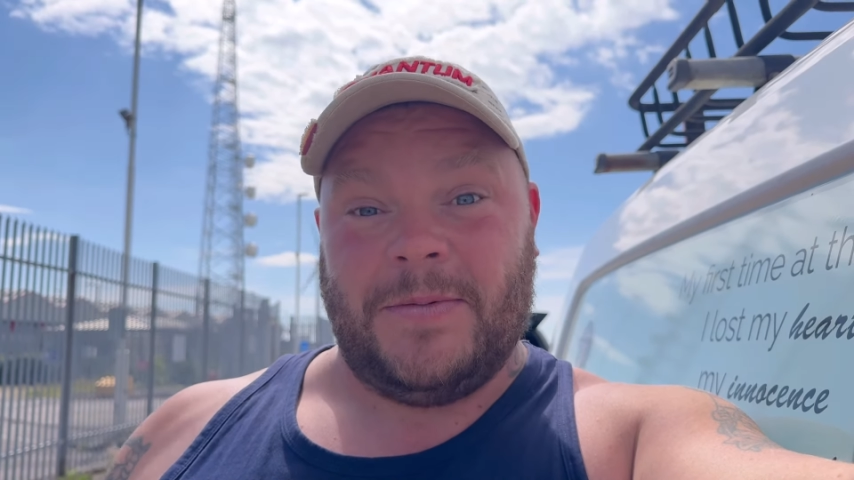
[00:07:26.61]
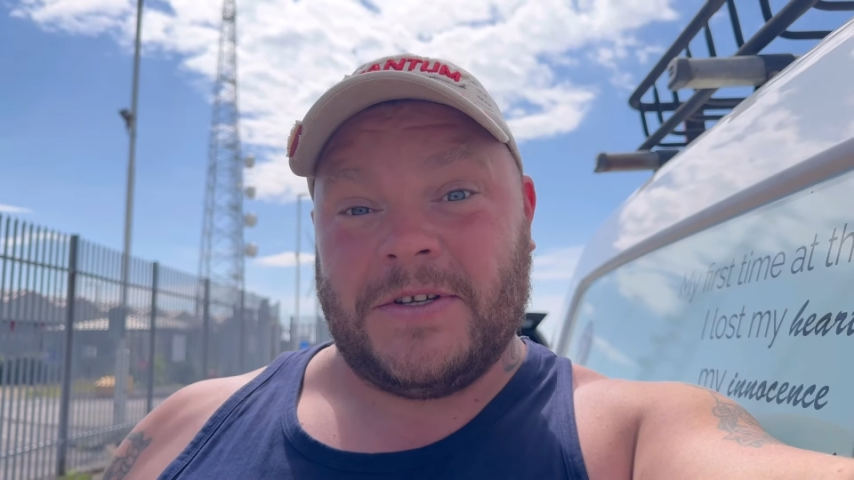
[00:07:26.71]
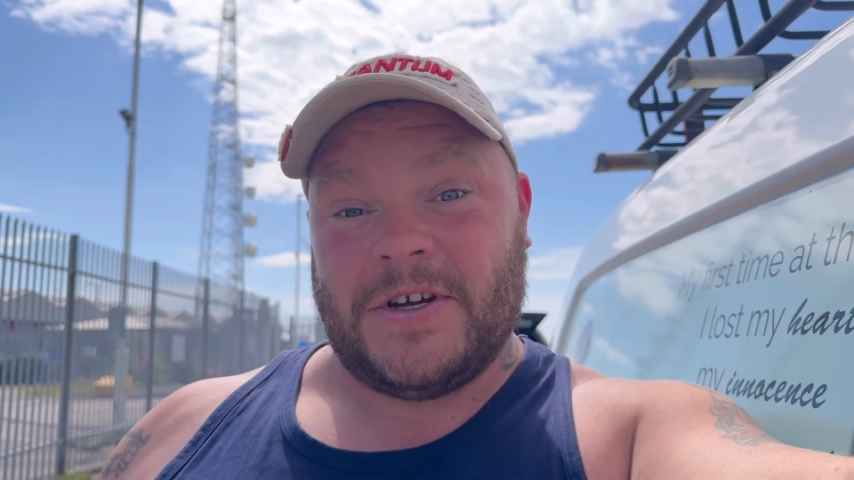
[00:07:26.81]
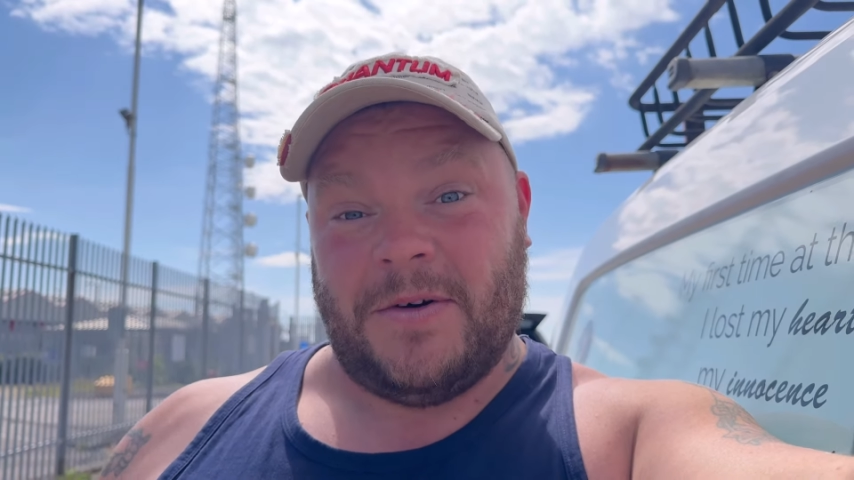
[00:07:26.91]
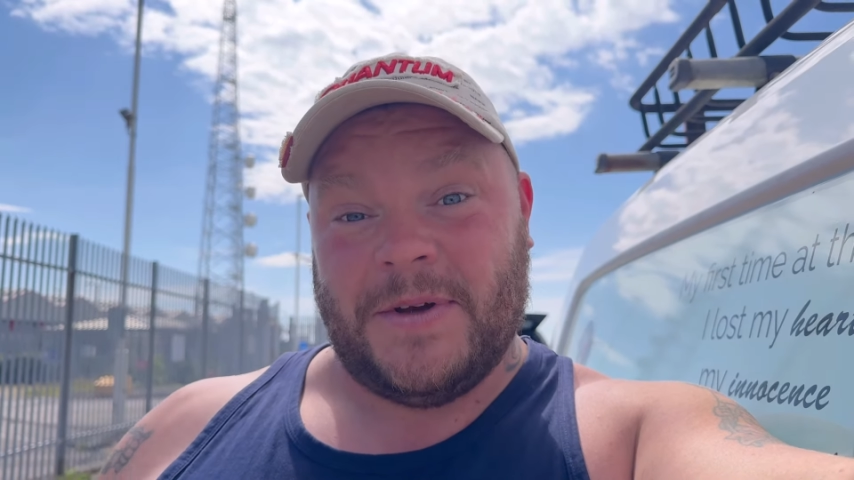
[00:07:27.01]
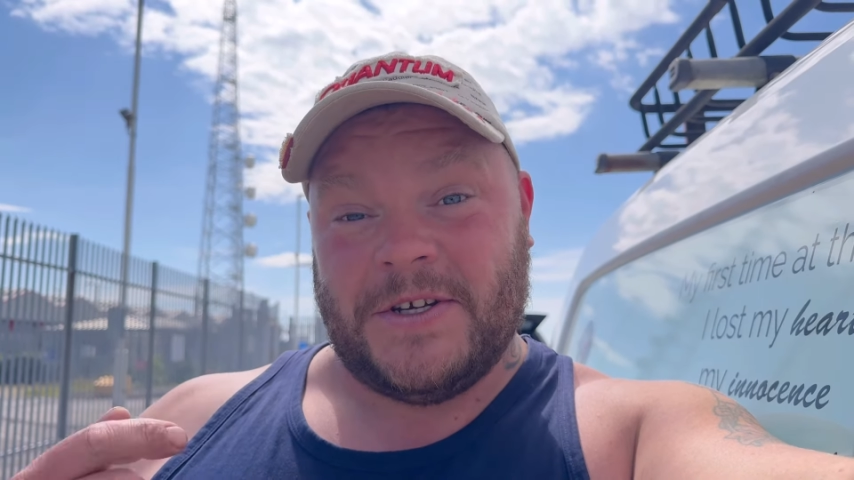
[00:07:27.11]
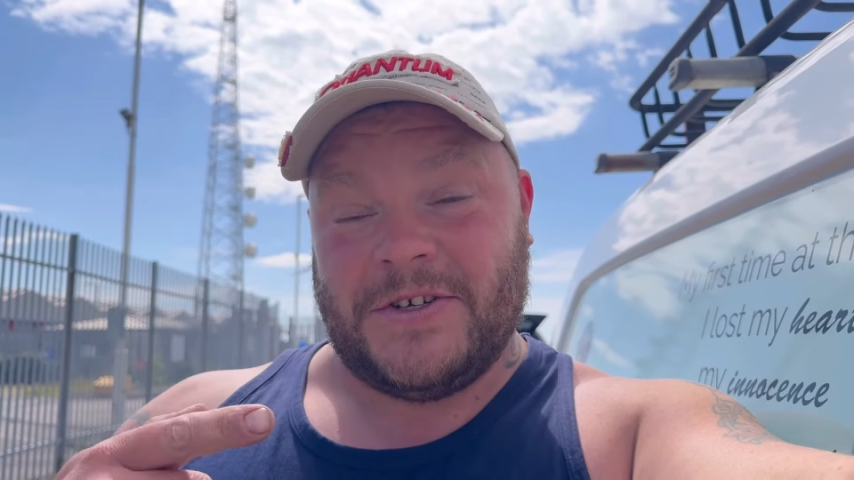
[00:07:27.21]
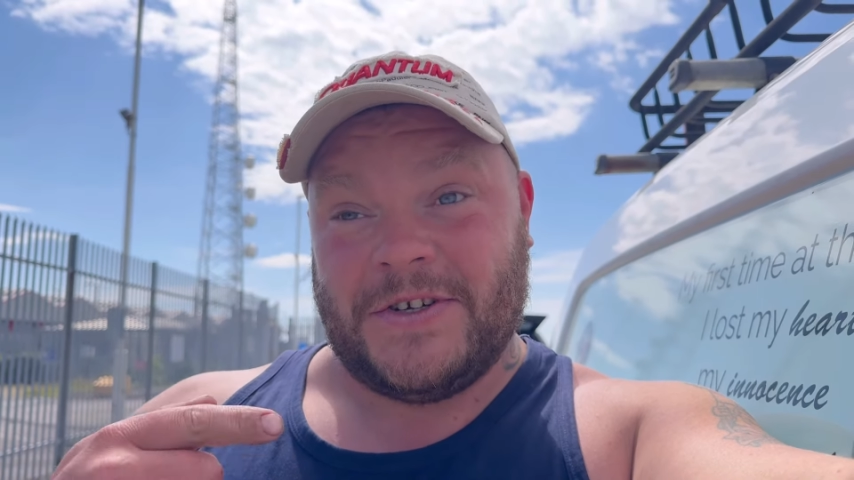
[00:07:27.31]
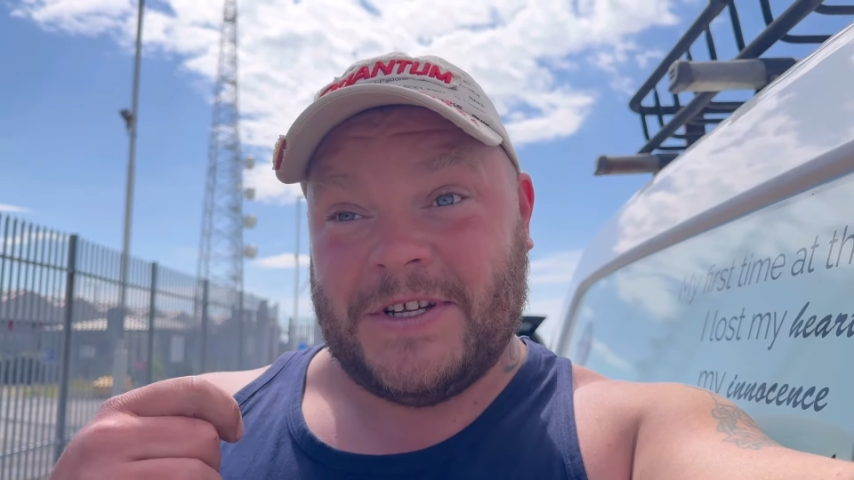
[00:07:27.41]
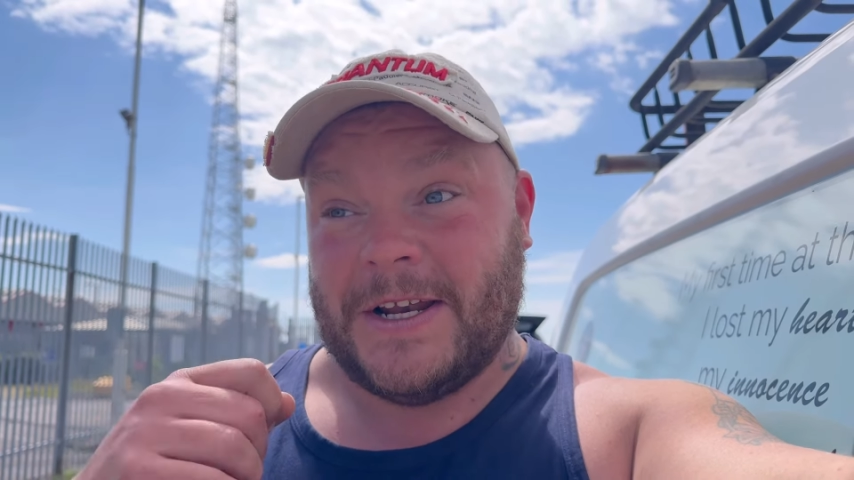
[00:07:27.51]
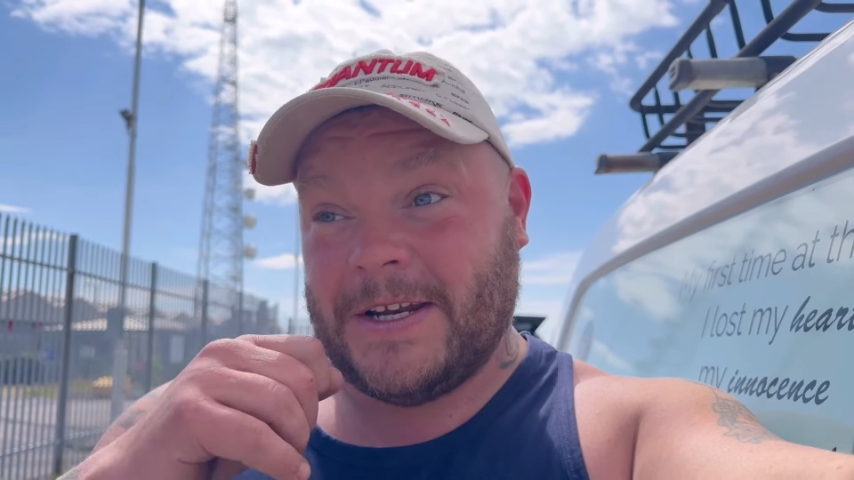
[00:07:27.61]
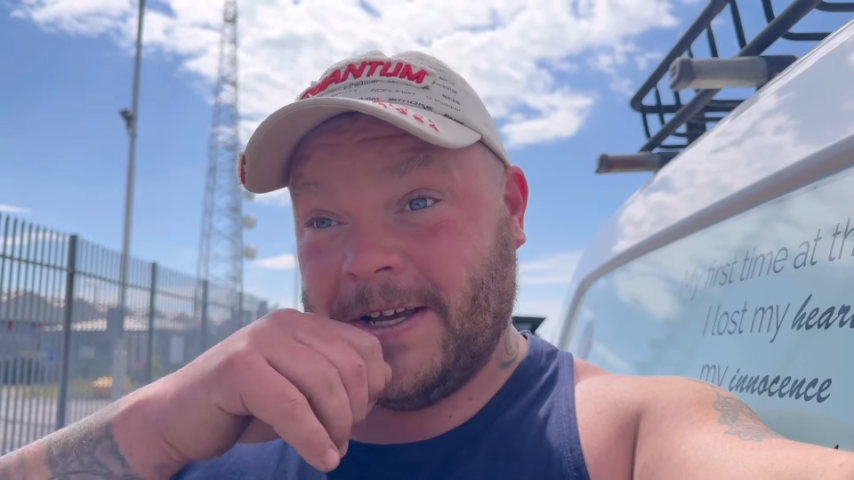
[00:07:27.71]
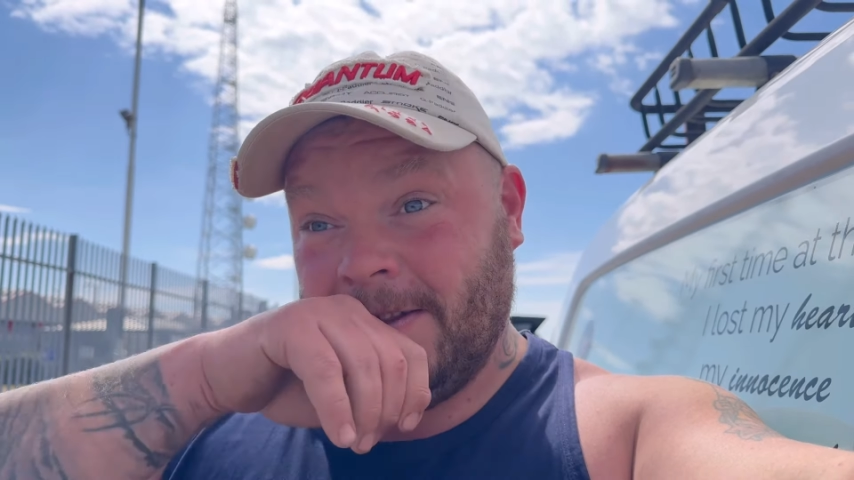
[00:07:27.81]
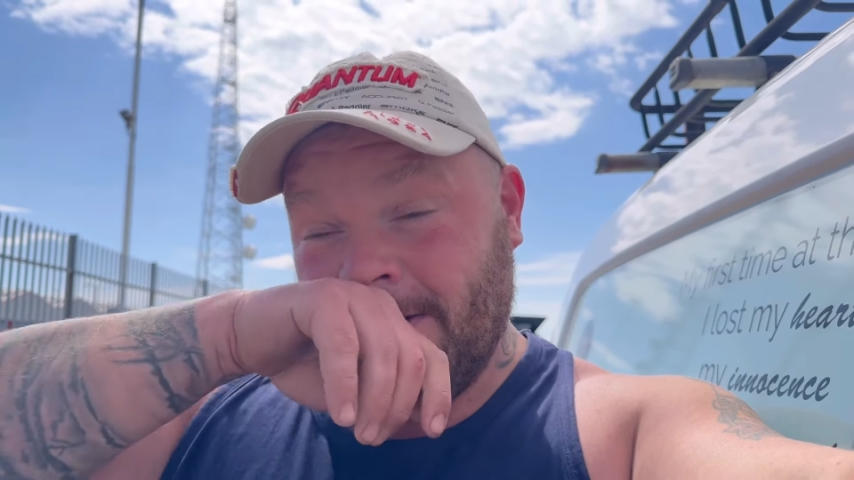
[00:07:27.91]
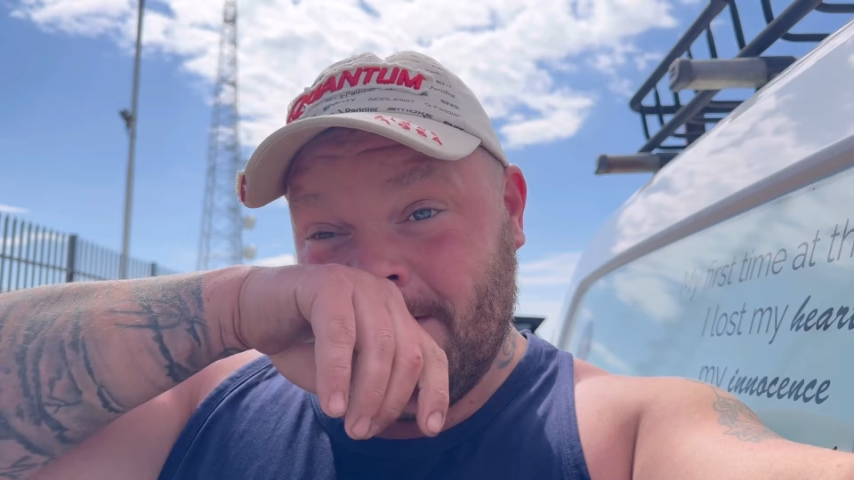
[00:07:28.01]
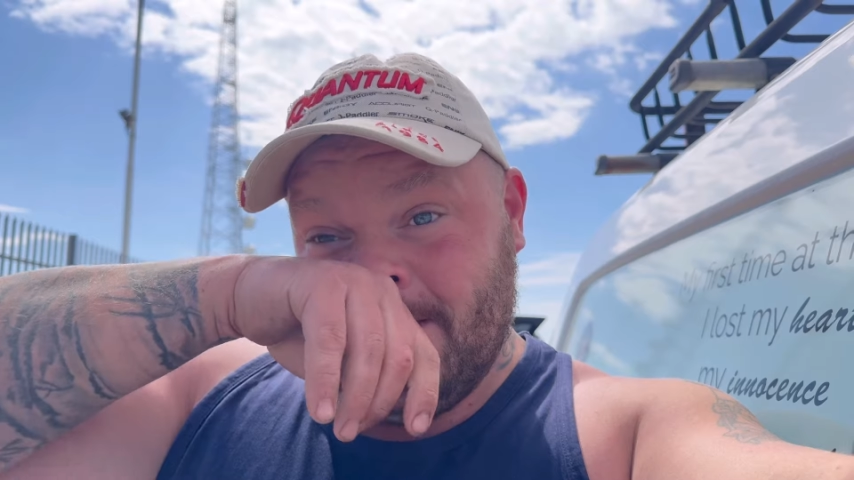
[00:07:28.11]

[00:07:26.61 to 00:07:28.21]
but Tommy's just had an eel.